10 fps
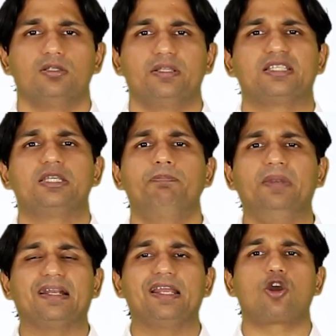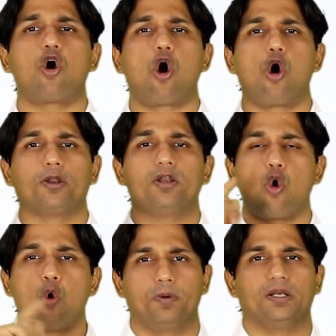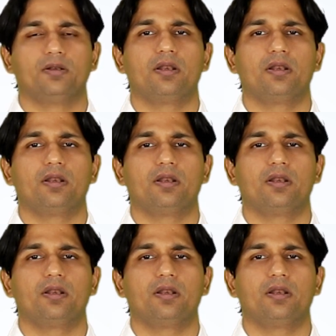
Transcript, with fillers: they simply click on open.